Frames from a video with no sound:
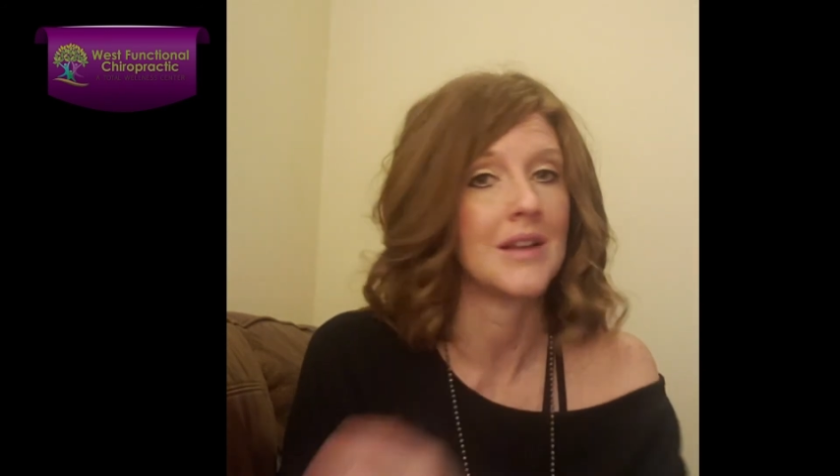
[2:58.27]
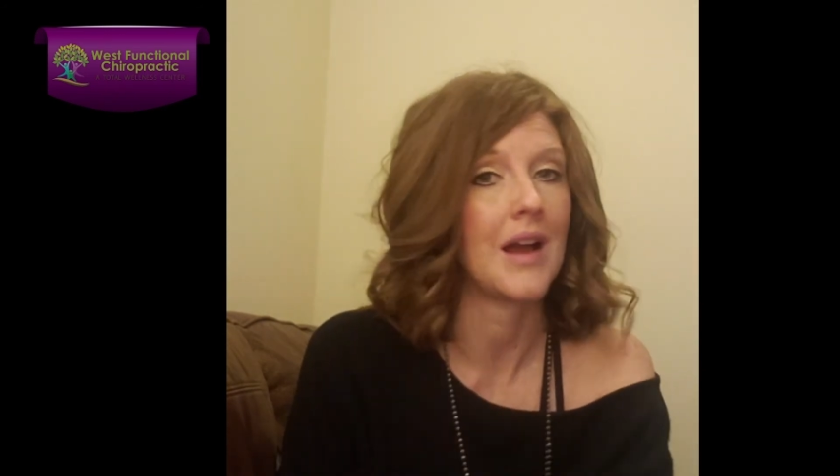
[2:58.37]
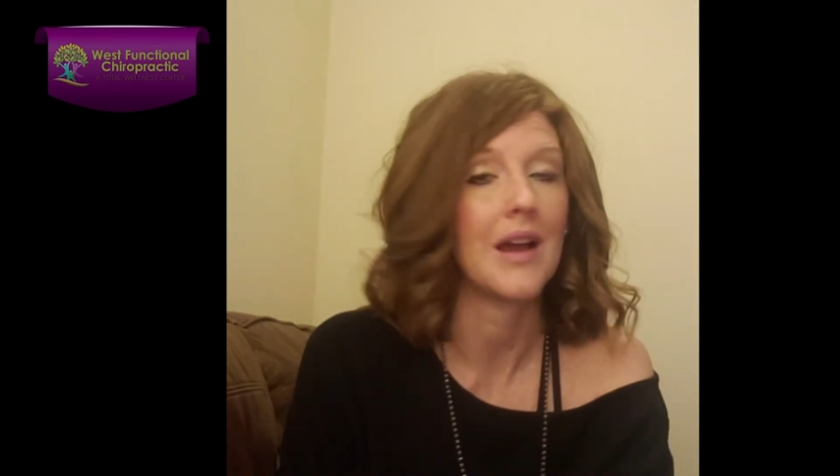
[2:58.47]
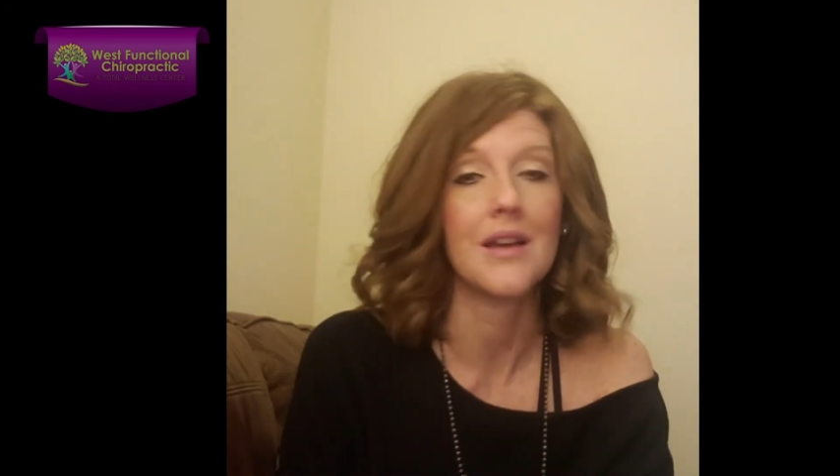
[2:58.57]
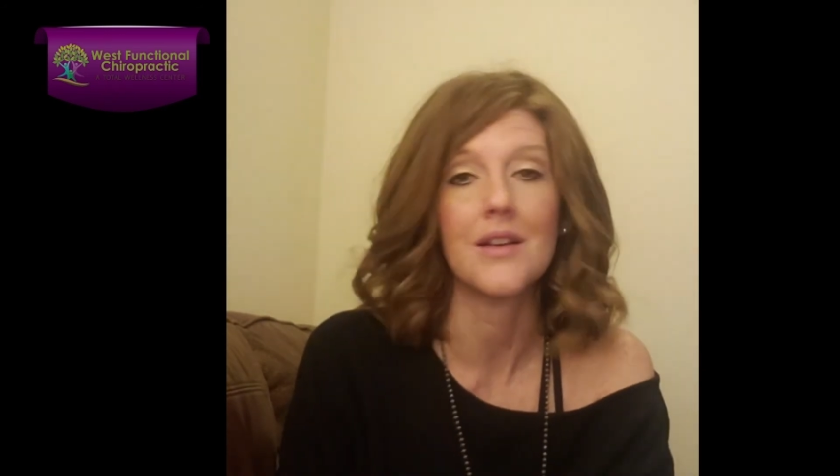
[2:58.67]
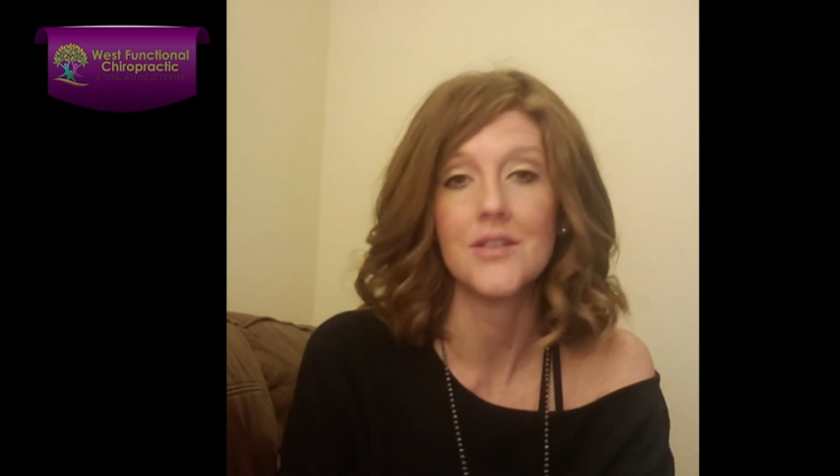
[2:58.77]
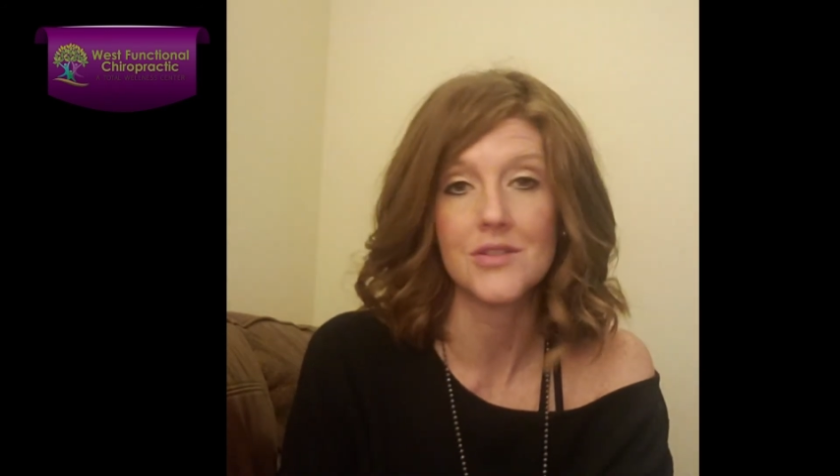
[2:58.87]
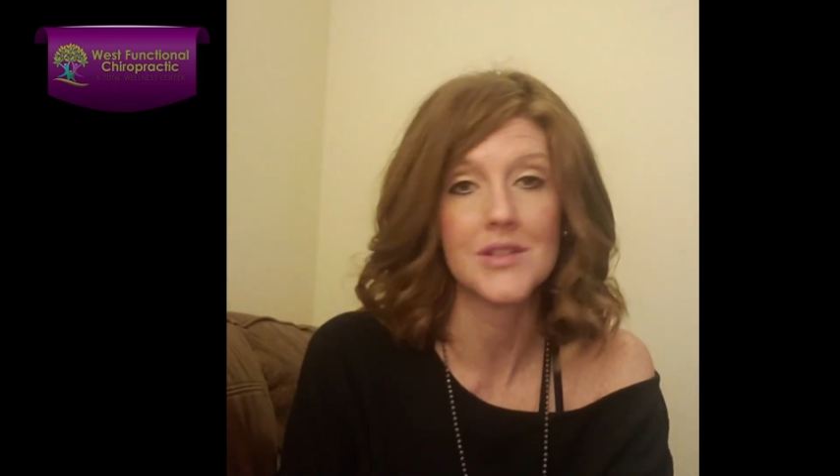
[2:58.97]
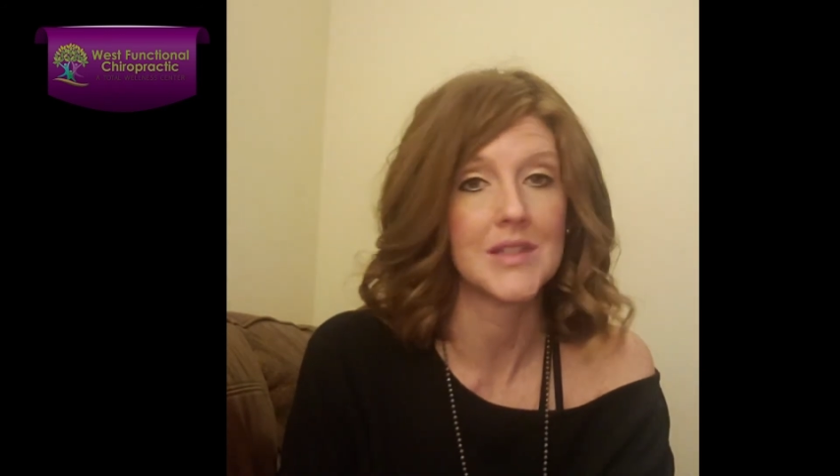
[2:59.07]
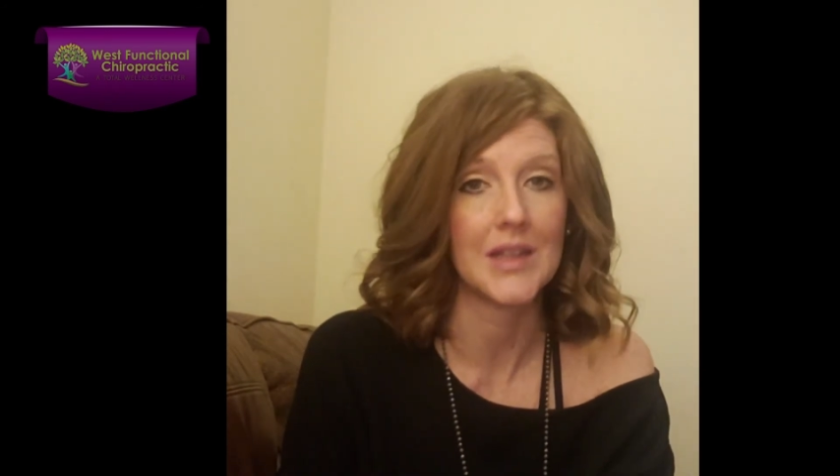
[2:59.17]
and I
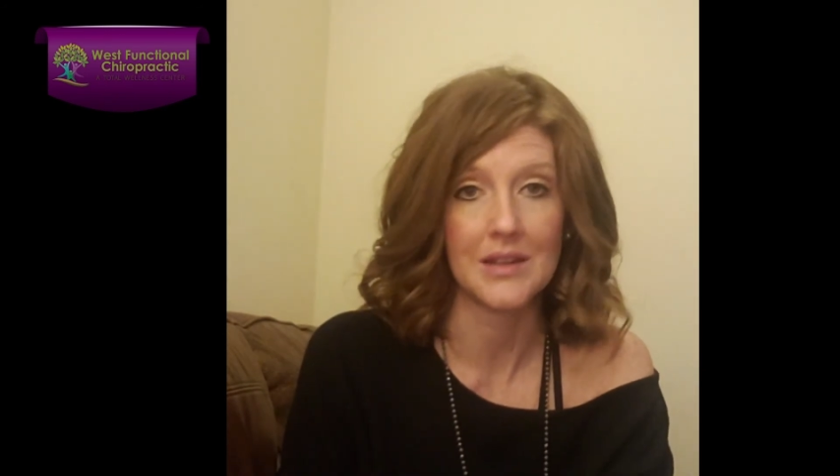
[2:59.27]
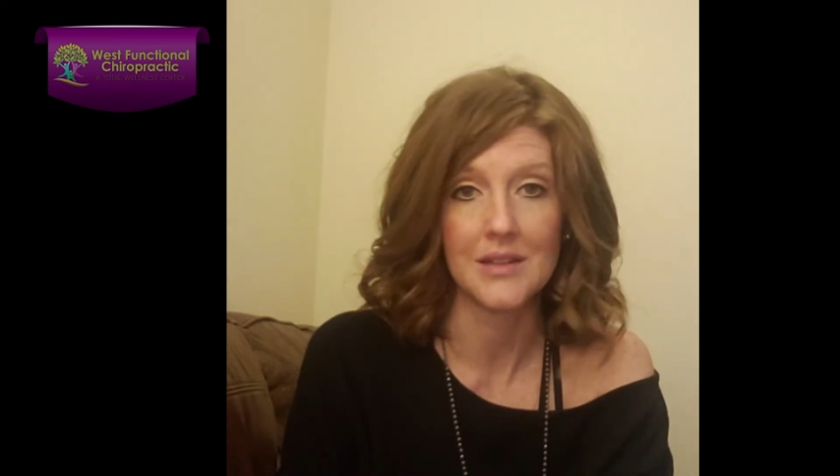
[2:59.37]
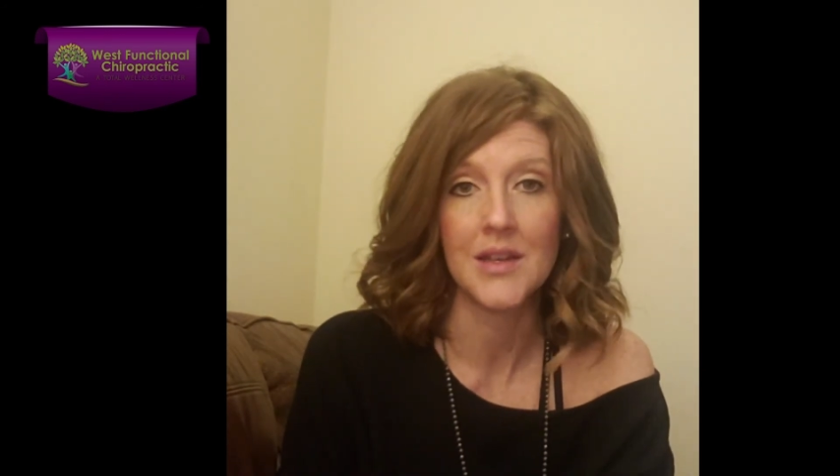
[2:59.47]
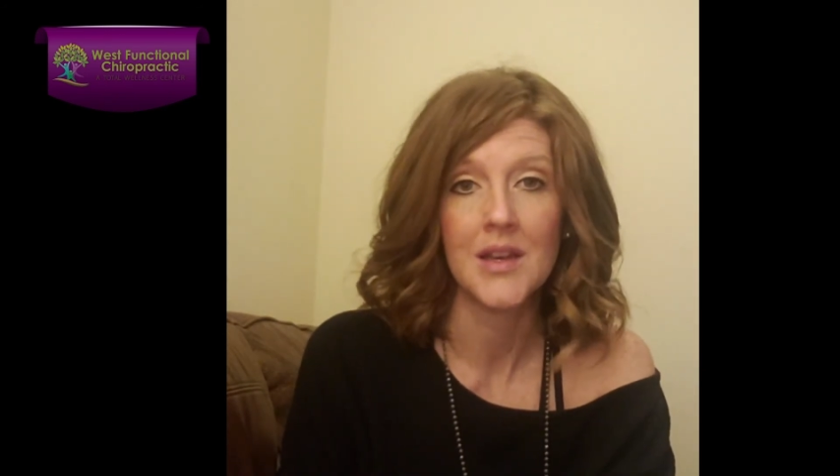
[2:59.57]
understand.